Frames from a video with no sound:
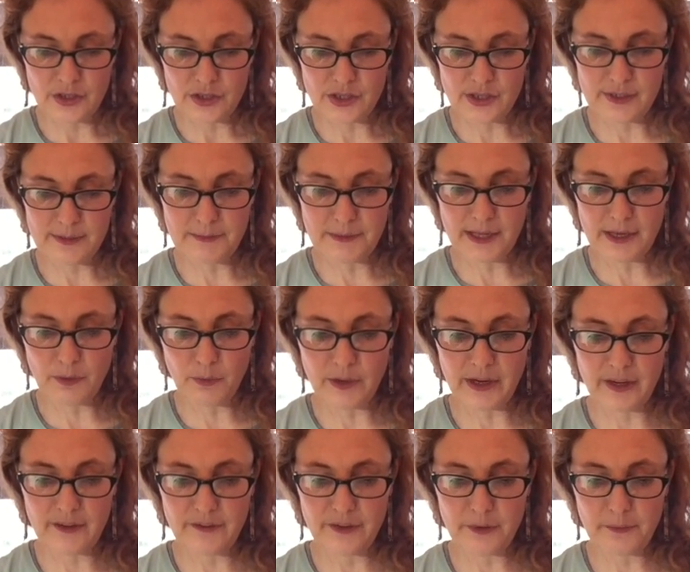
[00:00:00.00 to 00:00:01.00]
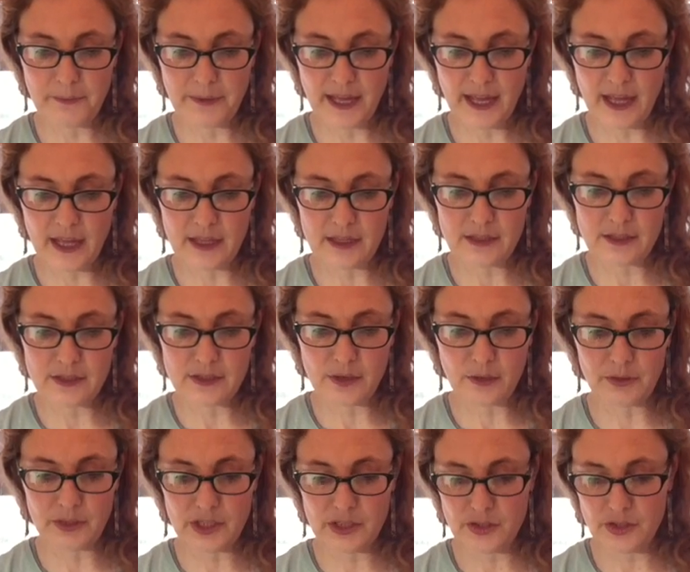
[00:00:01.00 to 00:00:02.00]
Just be aware of your pins.
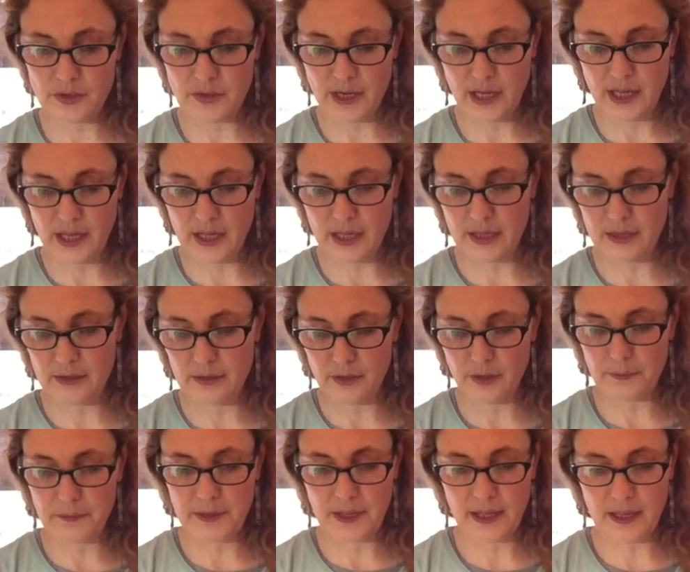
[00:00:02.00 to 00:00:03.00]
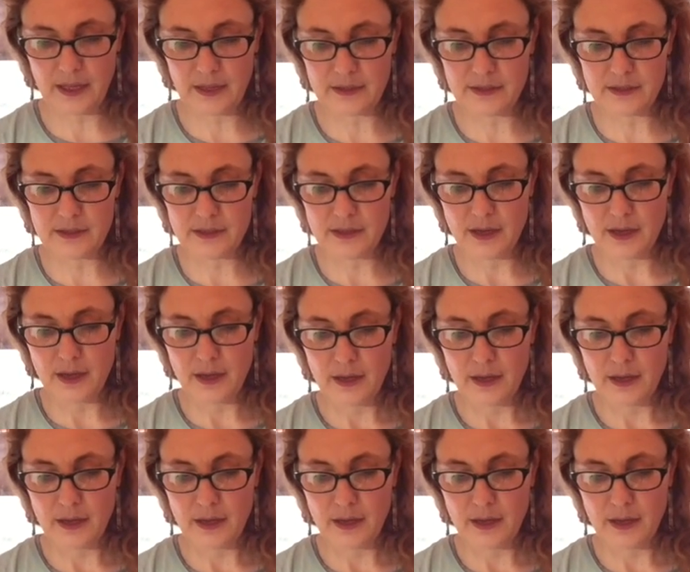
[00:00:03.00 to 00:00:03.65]
Don't hit your pins.